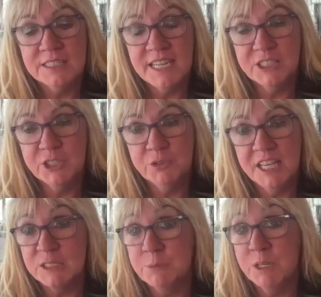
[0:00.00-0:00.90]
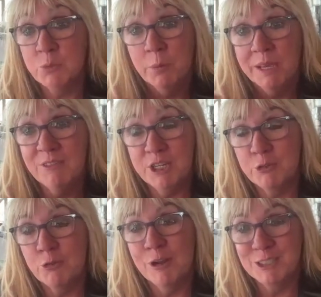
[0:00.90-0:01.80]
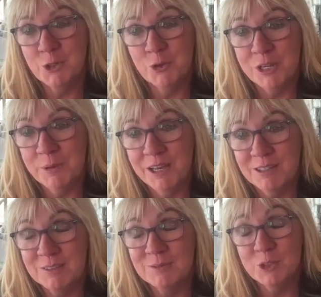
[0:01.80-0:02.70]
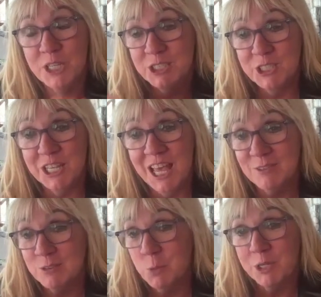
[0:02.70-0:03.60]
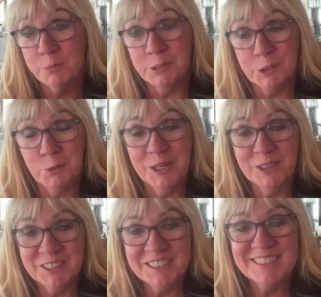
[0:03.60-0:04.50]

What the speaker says: stay tuned next month while we have another great story about changing lives while you're building wealth.